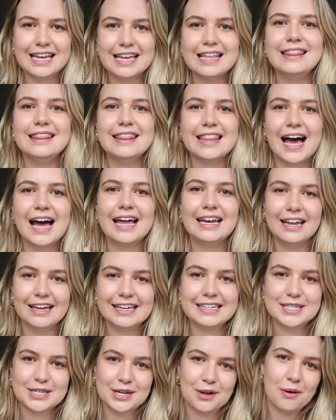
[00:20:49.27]
in that
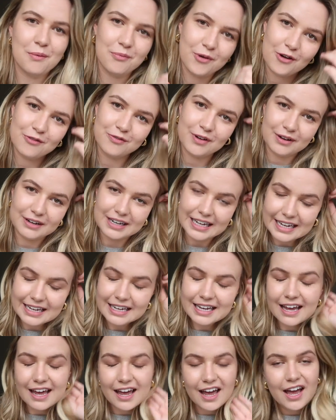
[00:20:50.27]
like to know it profile
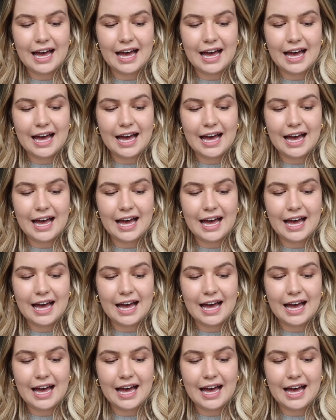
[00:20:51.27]
link.